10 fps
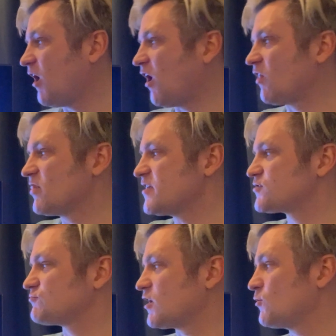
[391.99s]
on this
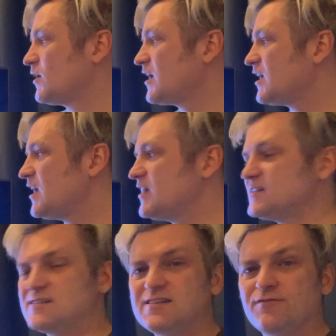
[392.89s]
row
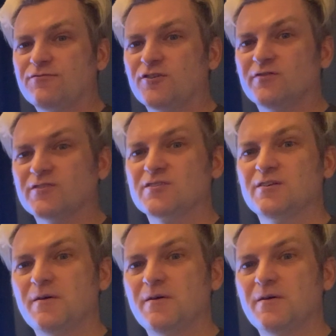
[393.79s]
is different,